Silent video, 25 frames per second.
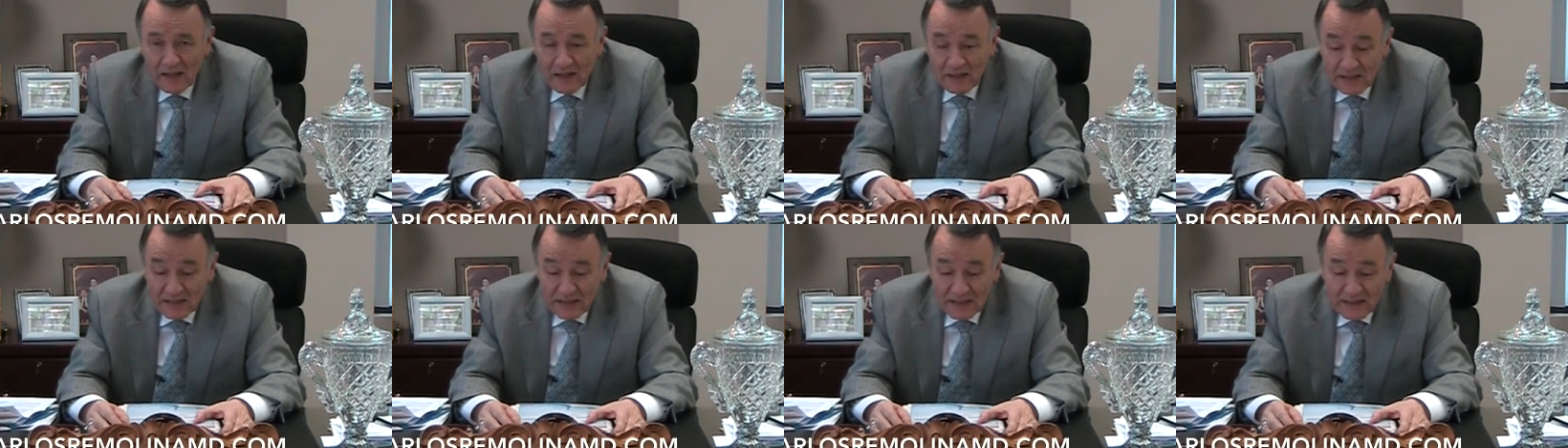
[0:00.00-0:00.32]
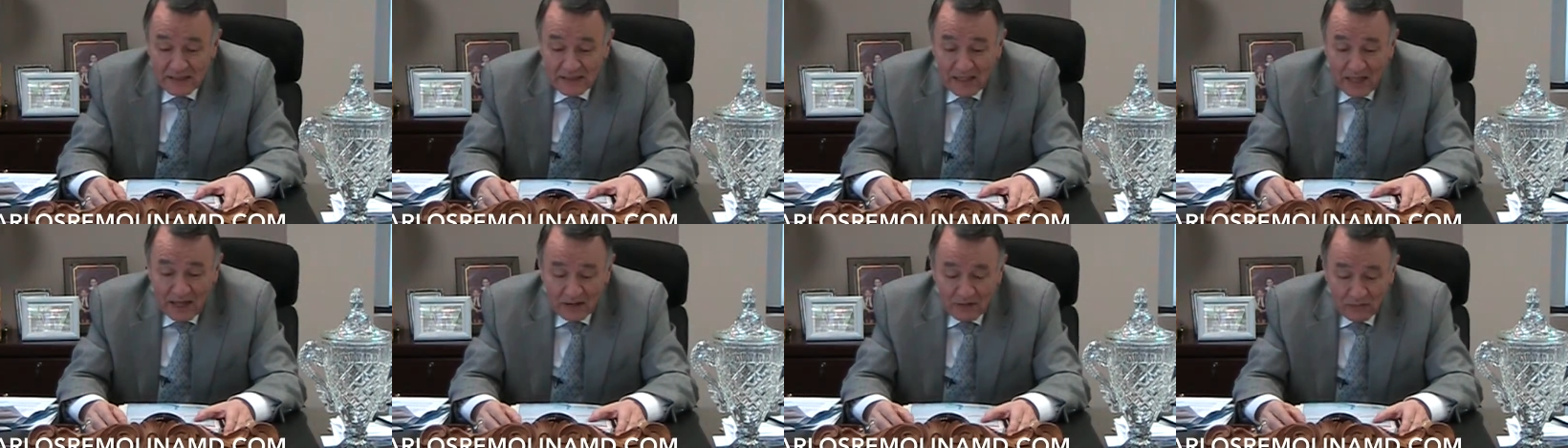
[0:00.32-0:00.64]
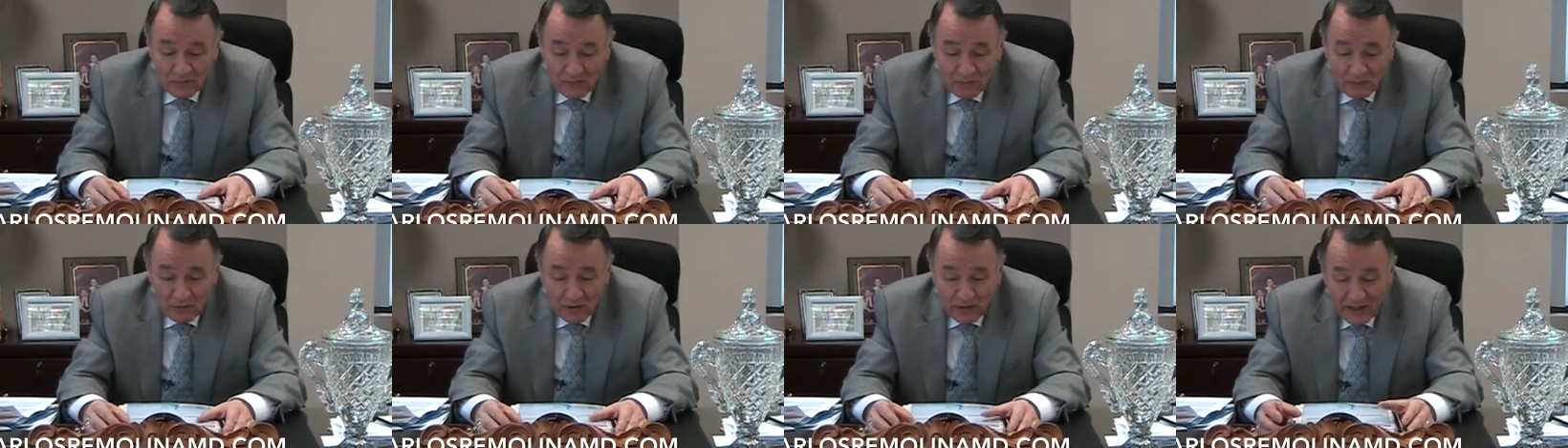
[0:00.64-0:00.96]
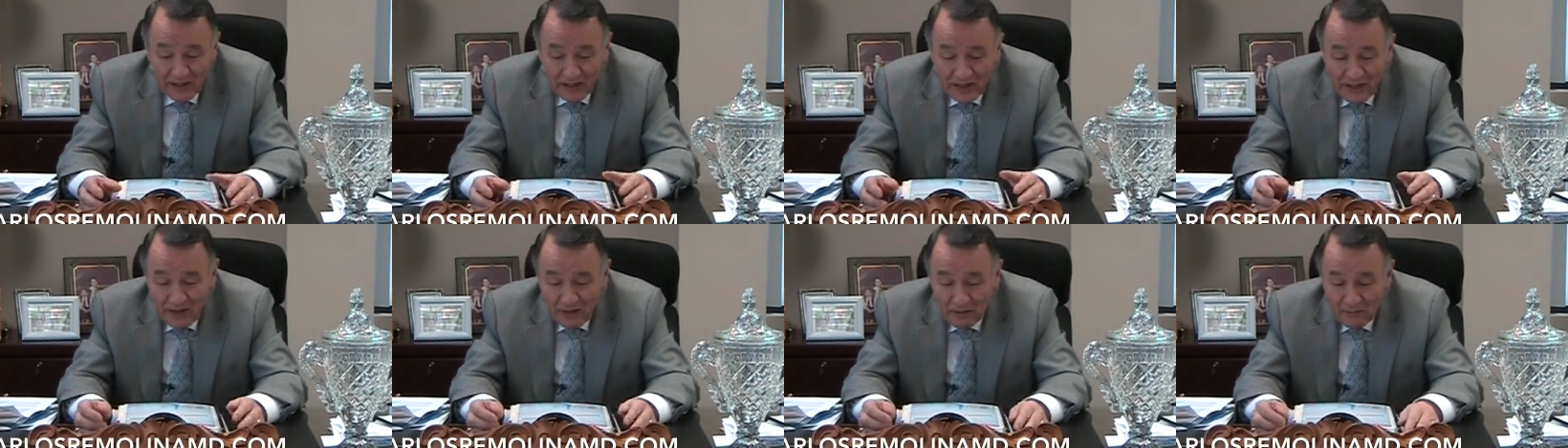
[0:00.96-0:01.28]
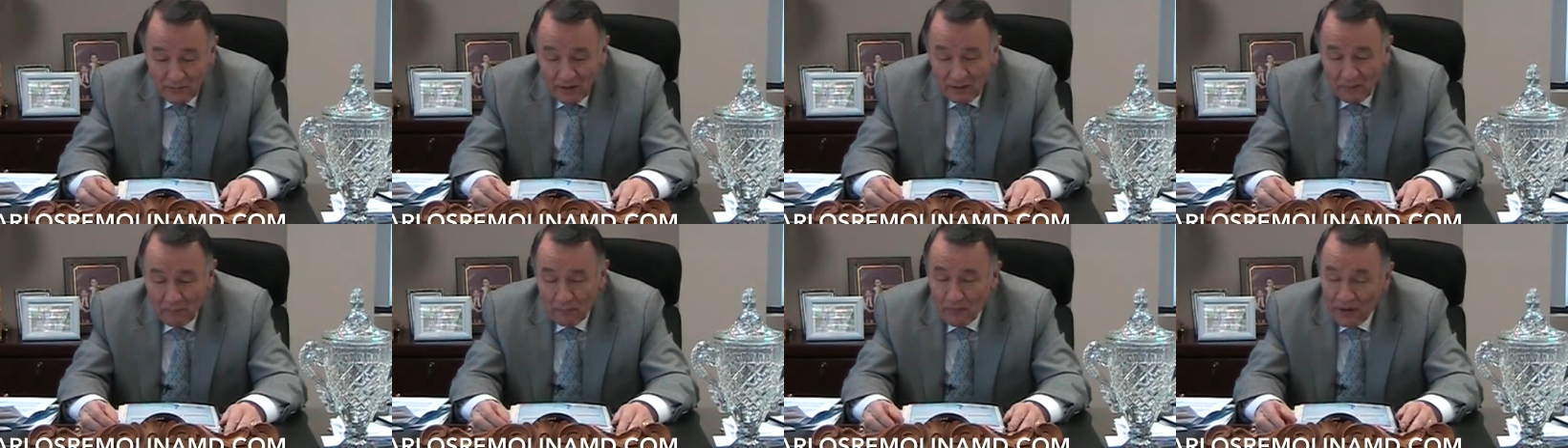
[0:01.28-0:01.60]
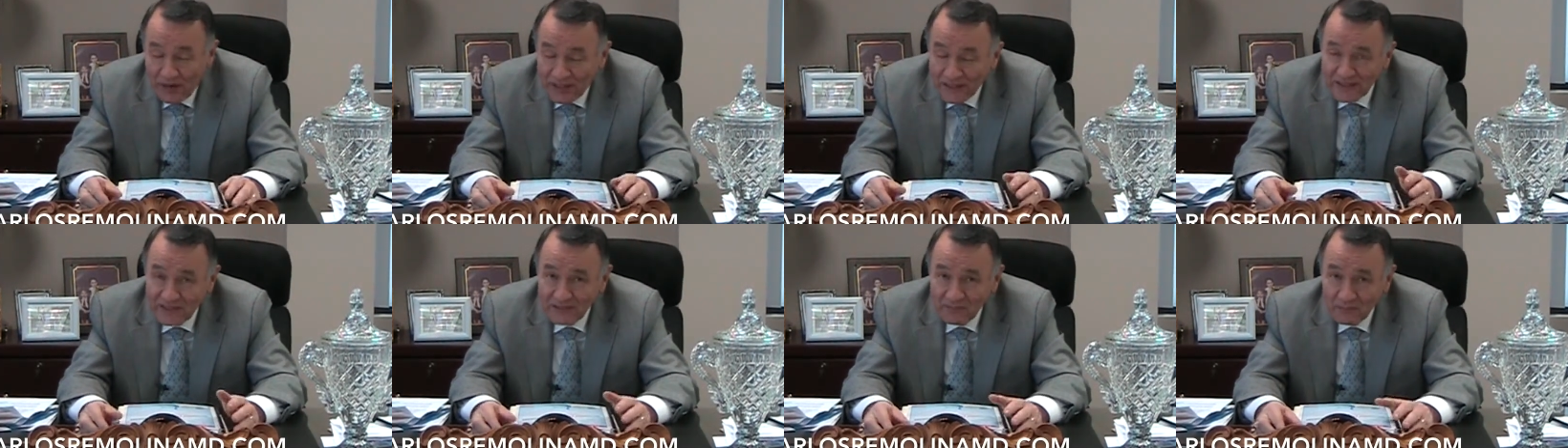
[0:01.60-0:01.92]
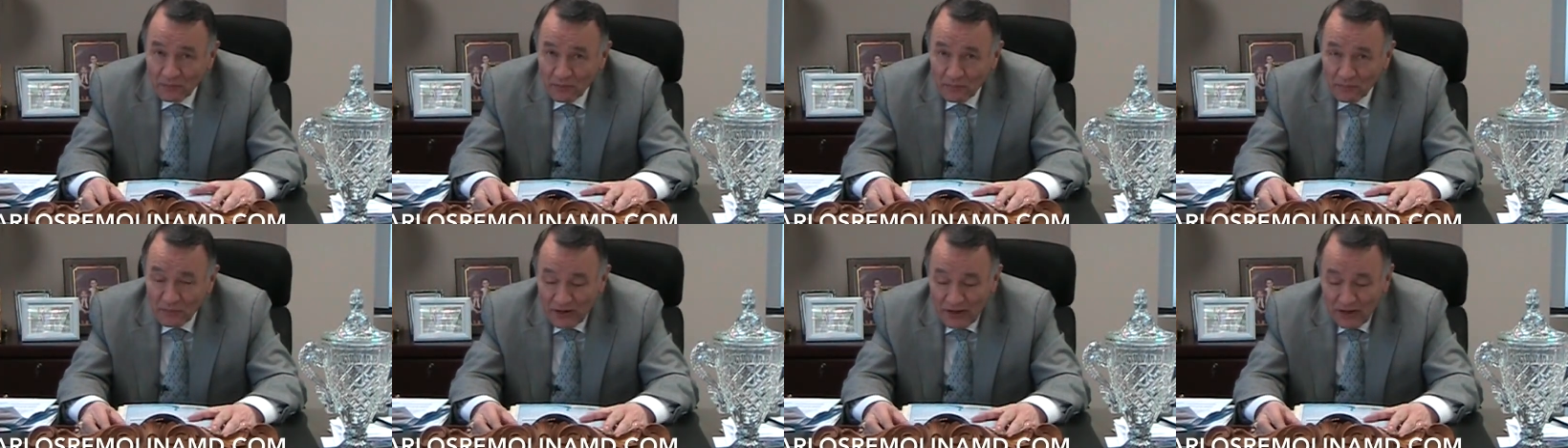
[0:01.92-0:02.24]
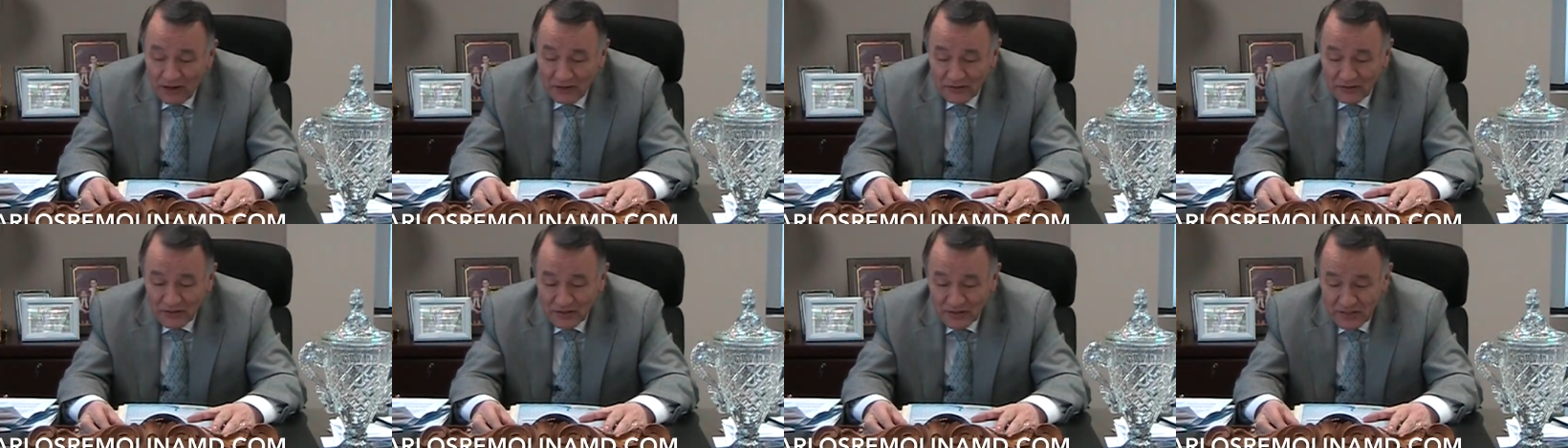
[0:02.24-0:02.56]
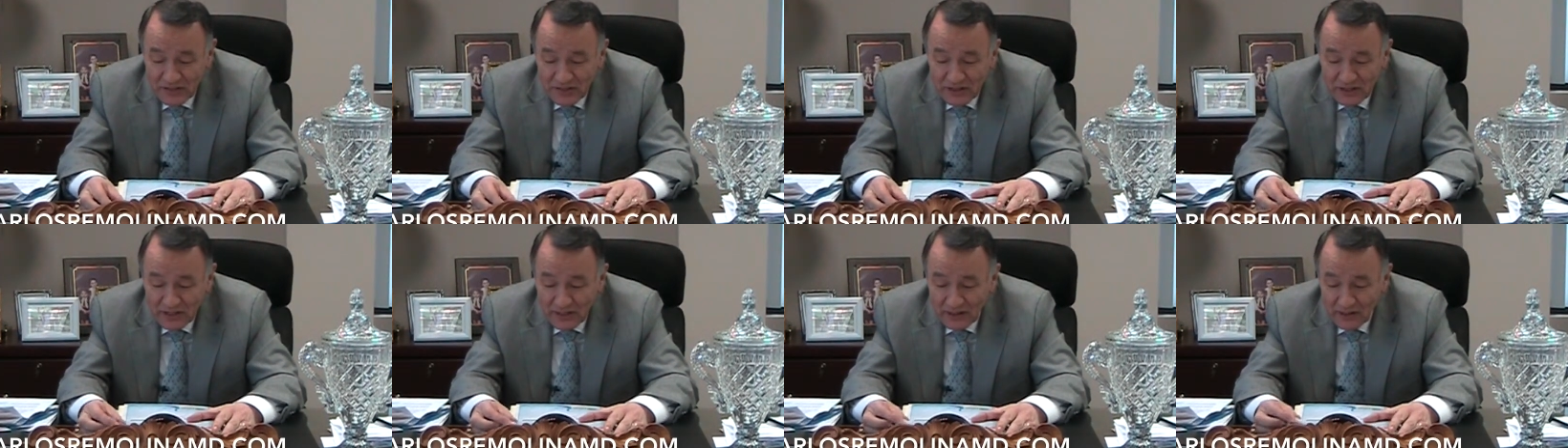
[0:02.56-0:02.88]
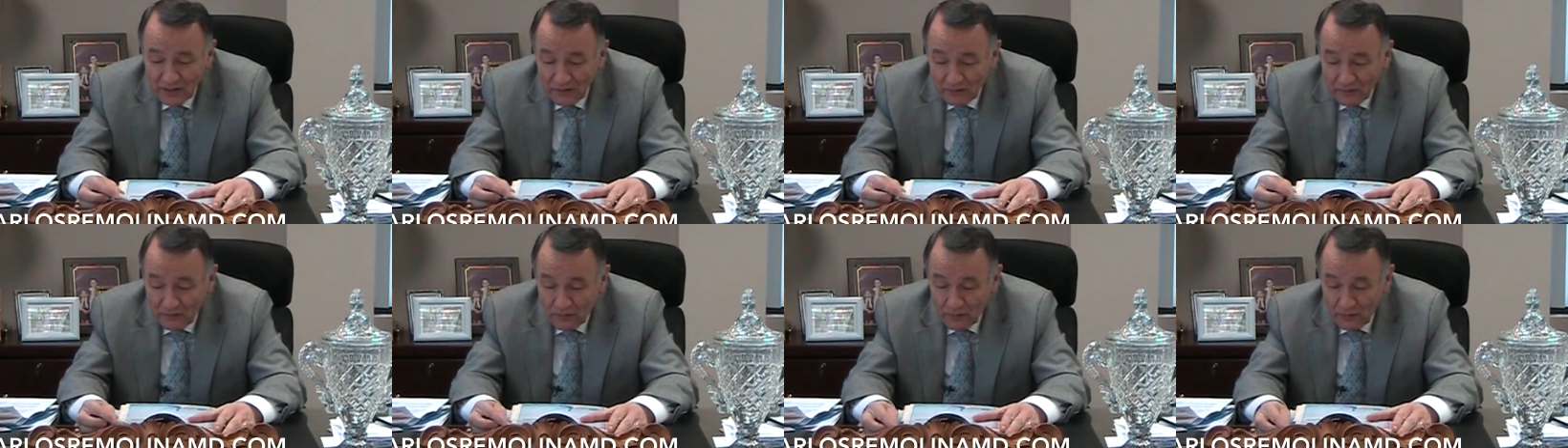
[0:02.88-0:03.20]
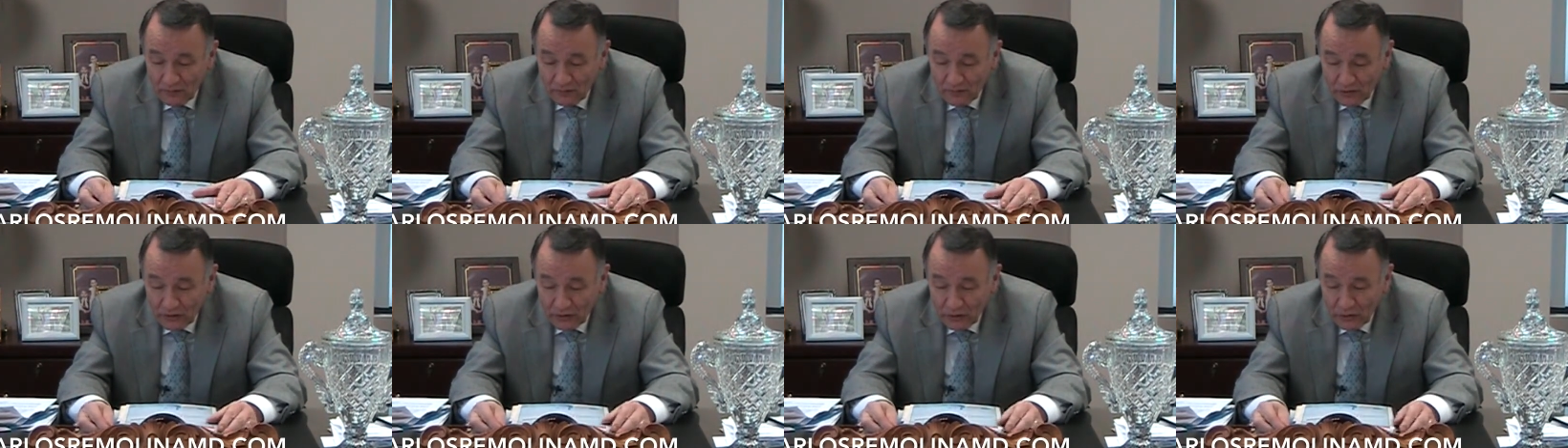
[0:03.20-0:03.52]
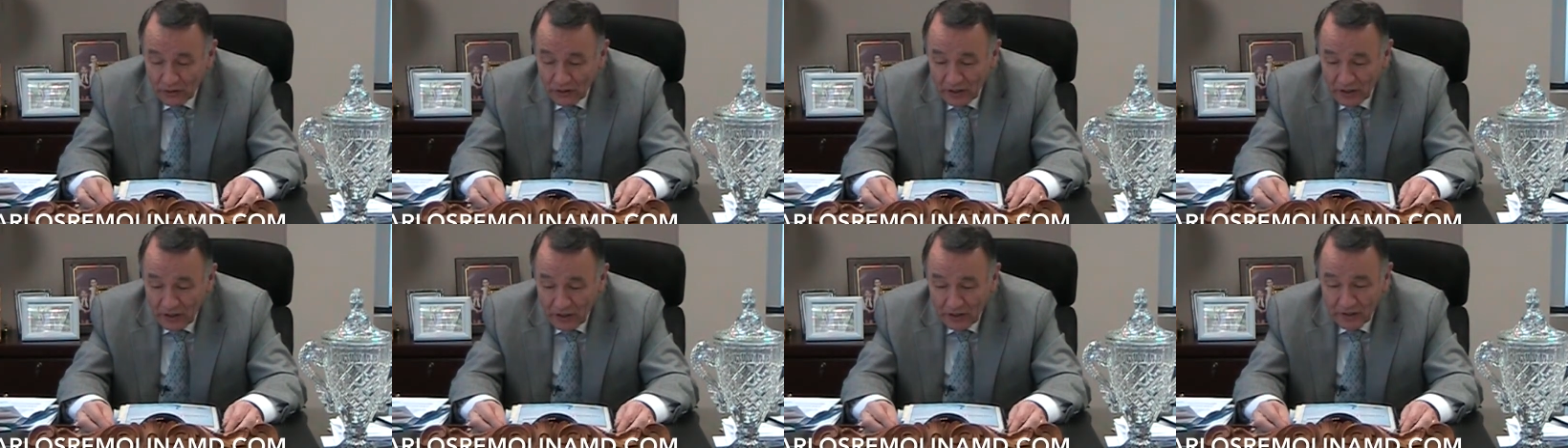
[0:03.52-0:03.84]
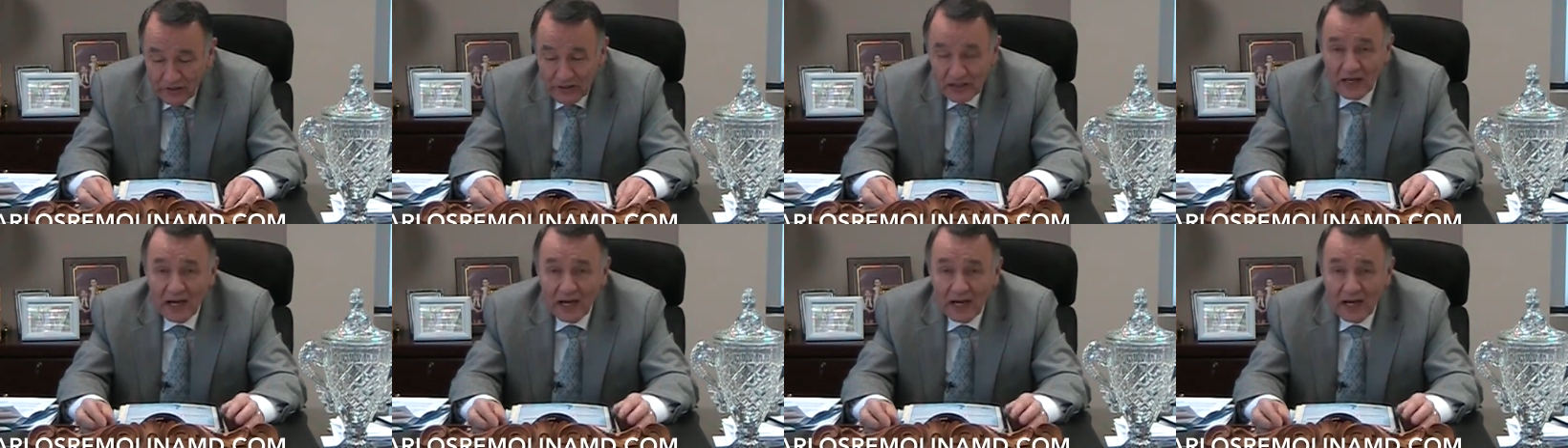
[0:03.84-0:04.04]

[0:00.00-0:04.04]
This is Doctor Remolina. I'm a practicing pulmonologist in Linden for over thirty years,